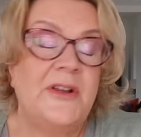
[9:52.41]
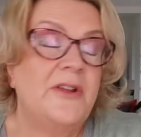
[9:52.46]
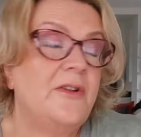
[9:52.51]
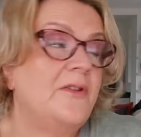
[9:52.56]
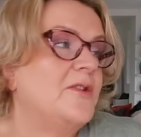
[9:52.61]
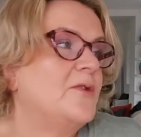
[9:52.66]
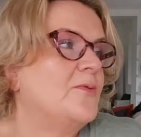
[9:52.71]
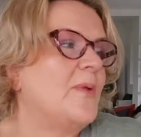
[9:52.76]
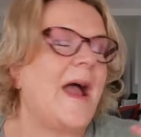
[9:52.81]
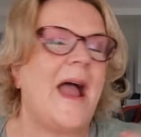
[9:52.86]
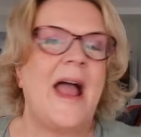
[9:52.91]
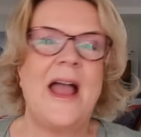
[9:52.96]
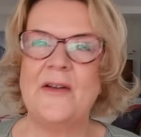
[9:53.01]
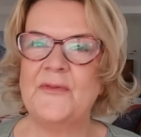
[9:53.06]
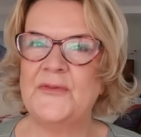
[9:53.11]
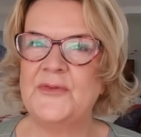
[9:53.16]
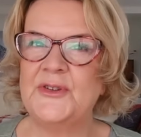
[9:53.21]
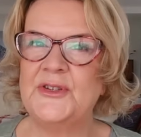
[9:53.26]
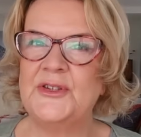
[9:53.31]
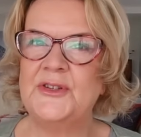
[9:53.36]
And you
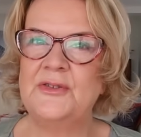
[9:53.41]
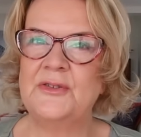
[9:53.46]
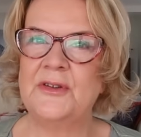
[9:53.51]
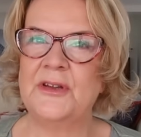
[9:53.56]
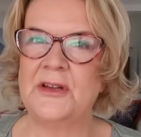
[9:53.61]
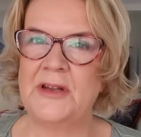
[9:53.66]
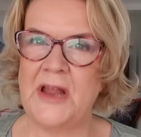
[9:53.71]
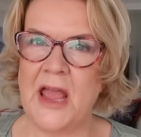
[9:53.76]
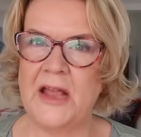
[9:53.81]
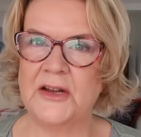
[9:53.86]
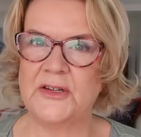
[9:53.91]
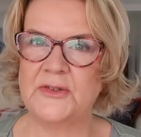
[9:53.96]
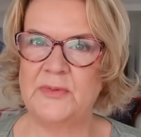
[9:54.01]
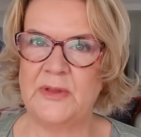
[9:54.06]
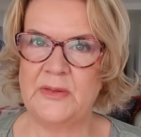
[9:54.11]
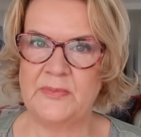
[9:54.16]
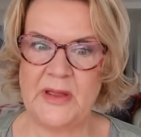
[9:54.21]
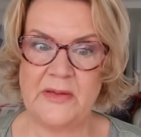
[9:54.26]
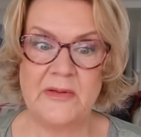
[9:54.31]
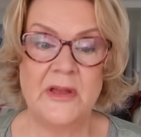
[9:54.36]
have to connect
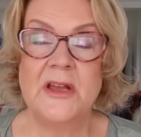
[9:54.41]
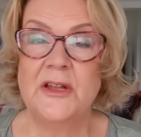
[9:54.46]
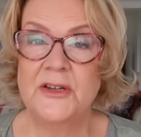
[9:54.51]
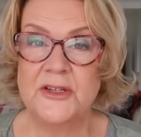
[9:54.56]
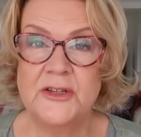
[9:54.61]
with people.